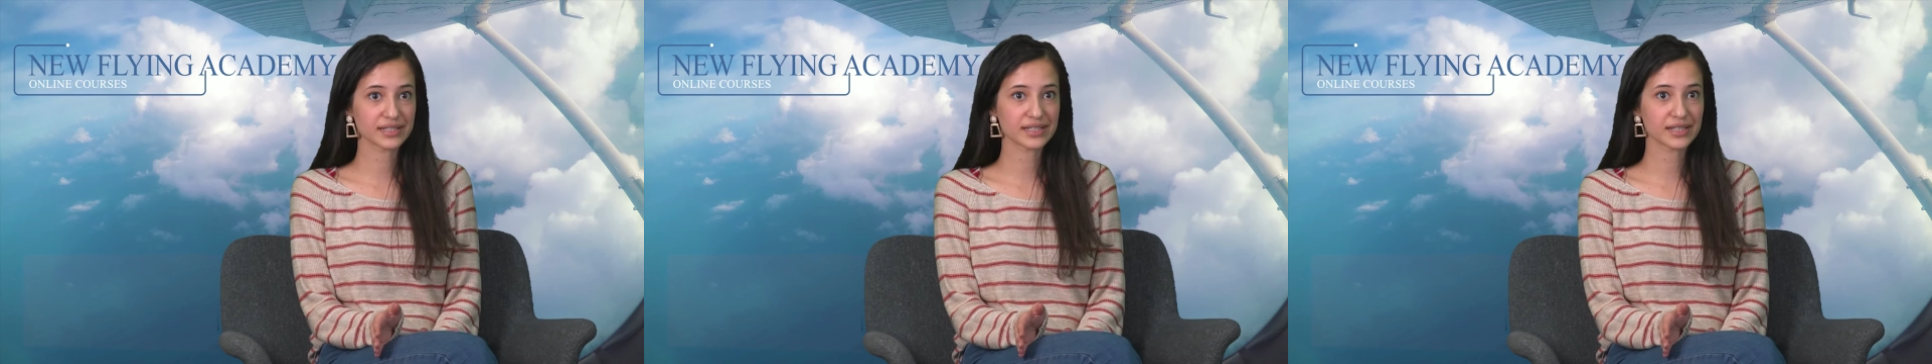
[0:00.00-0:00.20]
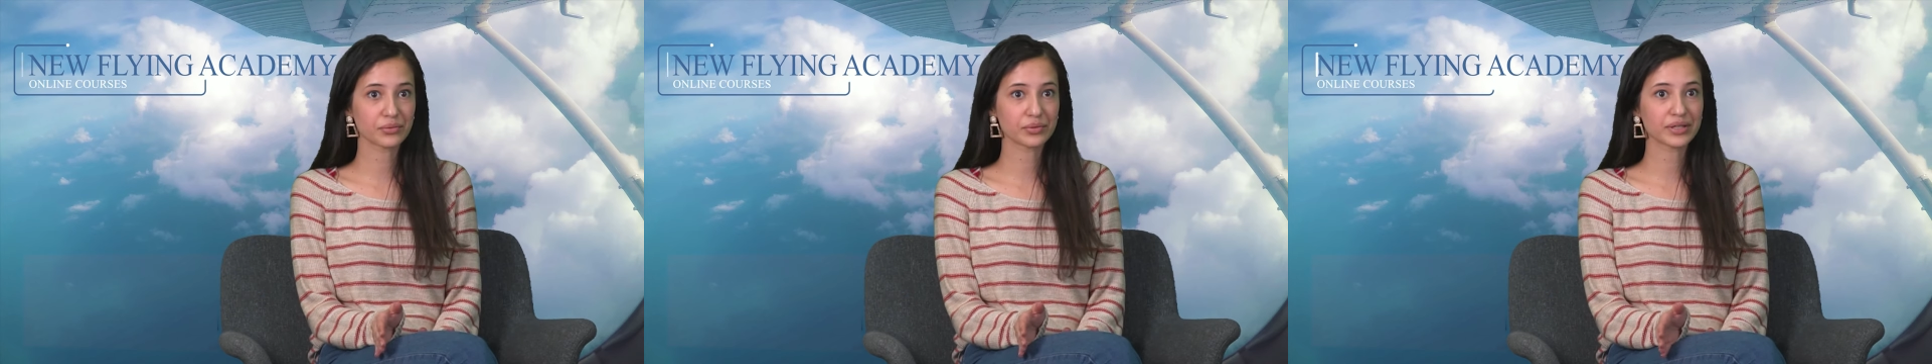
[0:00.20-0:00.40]

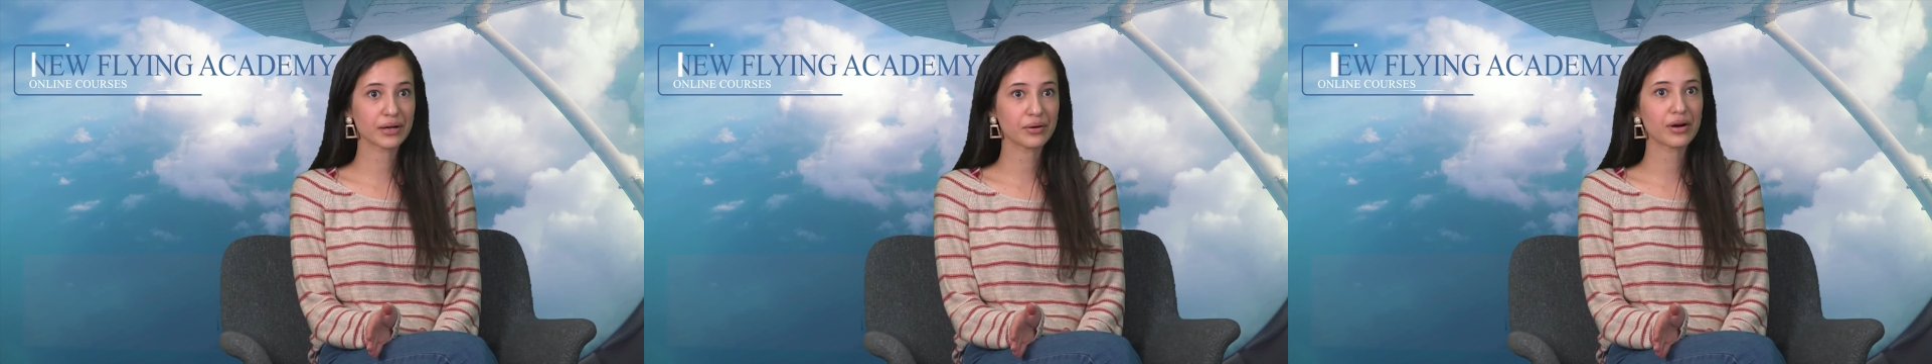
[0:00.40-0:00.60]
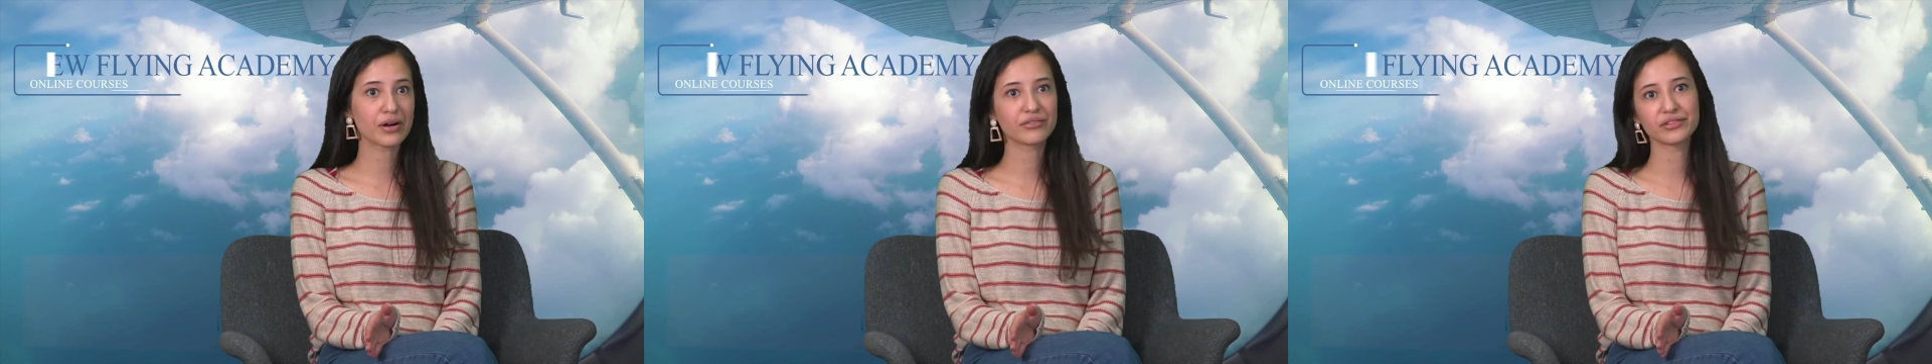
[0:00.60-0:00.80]
that we're now
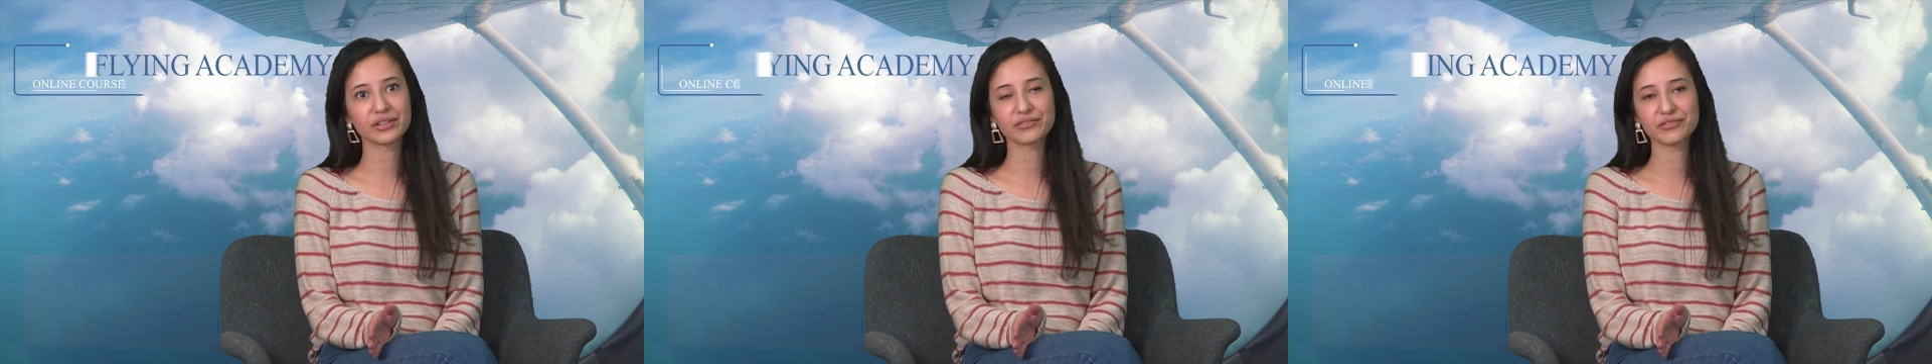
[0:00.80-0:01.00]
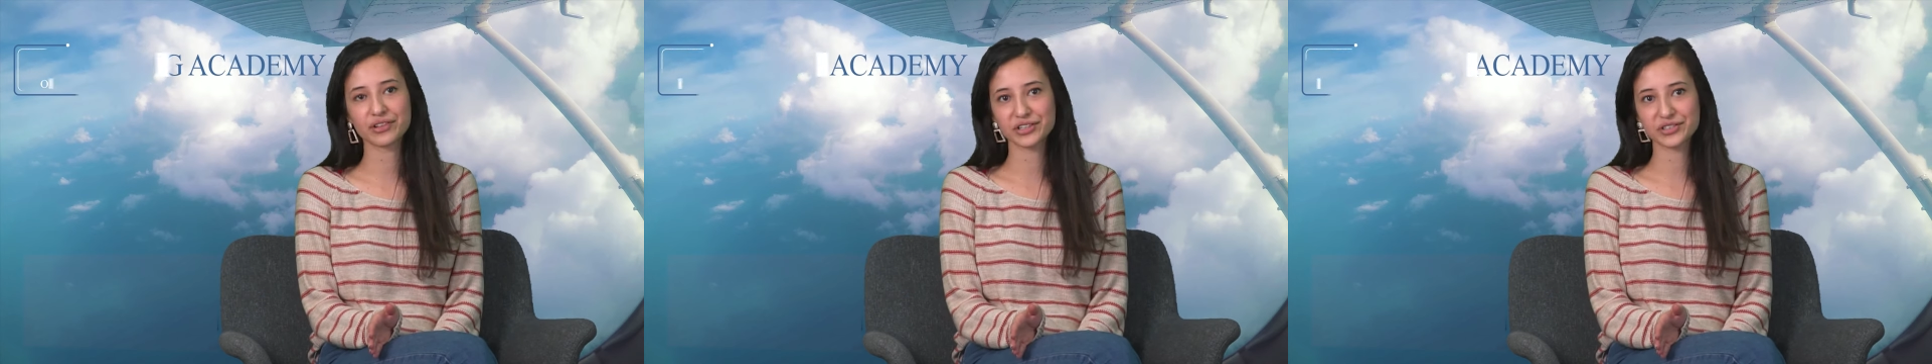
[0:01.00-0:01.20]
offering
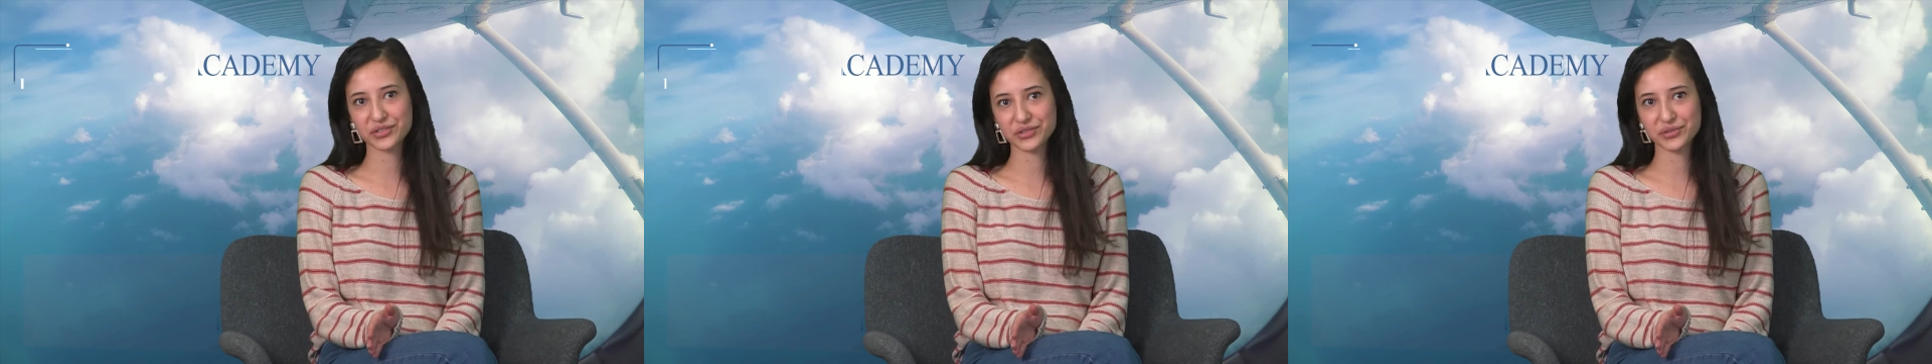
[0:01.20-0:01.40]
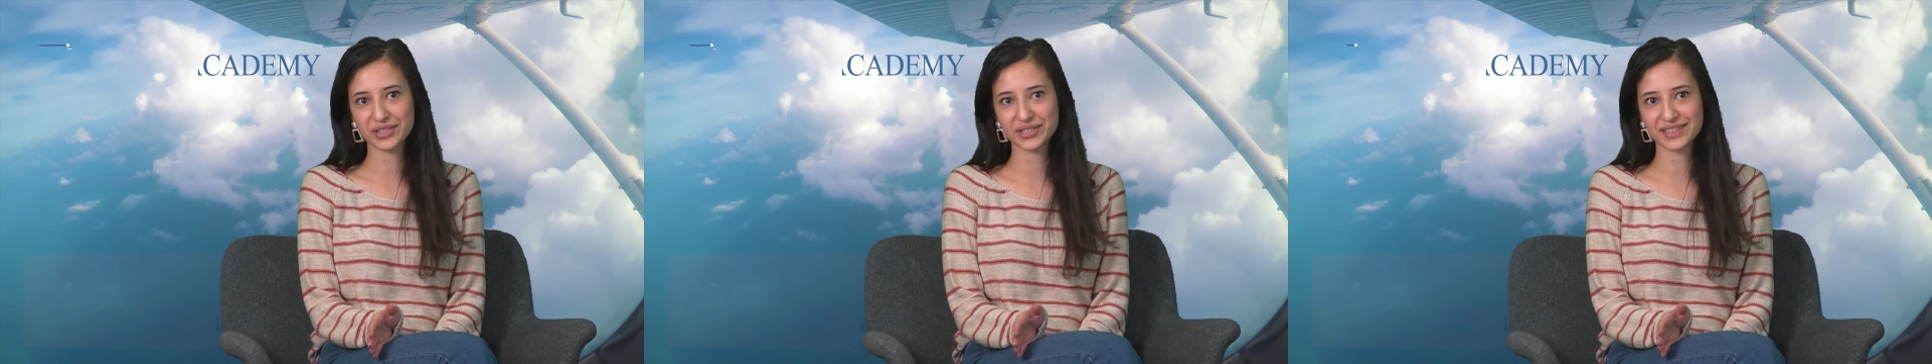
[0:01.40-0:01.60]
for our
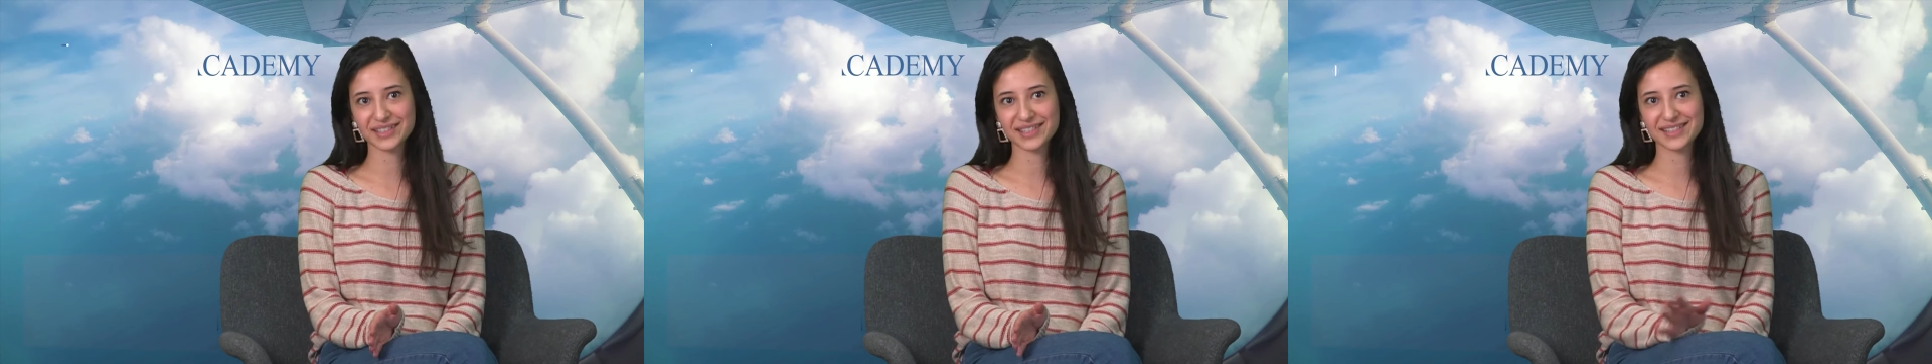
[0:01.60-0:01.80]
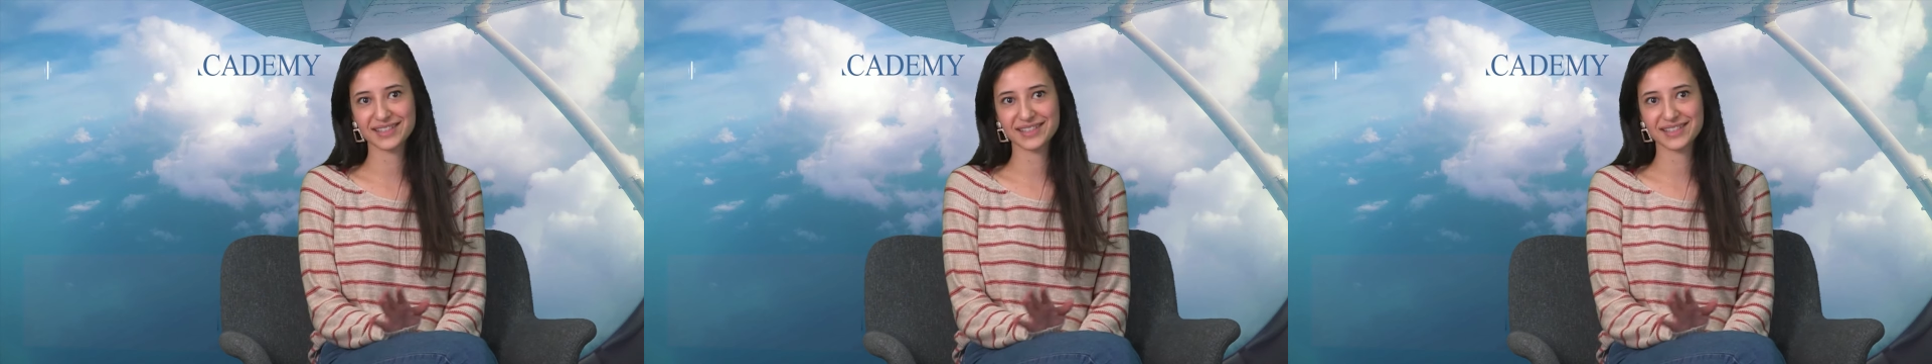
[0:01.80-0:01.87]
students.